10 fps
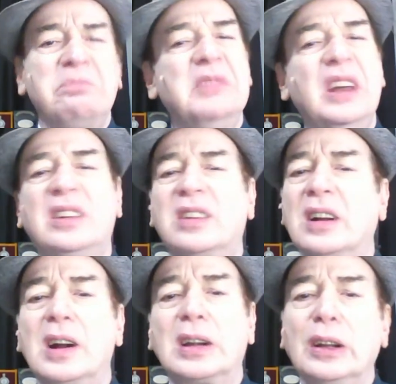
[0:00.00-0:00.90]
then
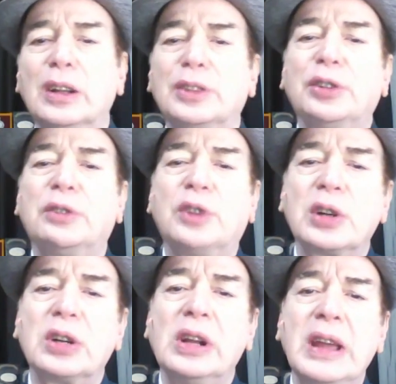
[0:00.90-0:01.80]
regardless of
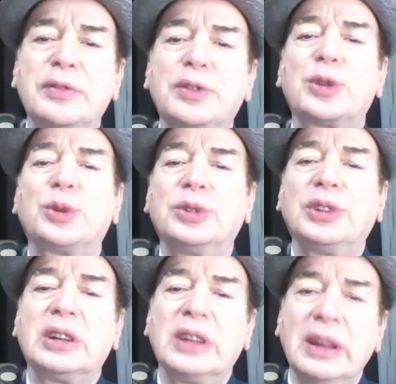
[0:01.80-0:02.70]
what life throws
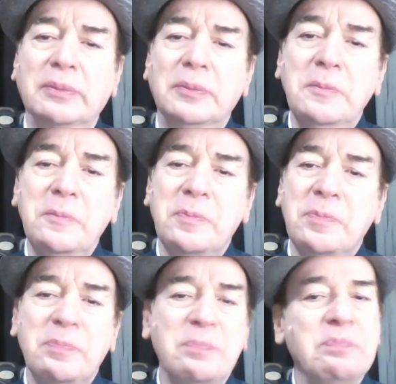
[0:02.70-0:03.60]
at them,
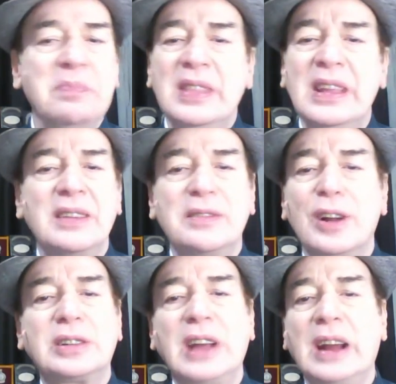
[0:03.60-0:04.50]
they have
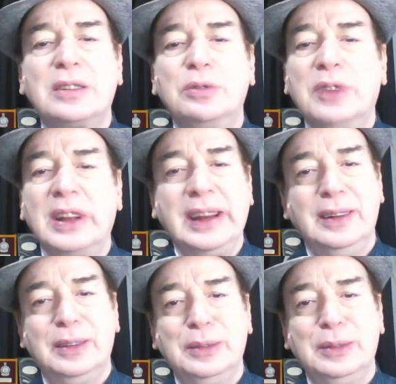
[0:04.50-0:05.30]
not had to worry.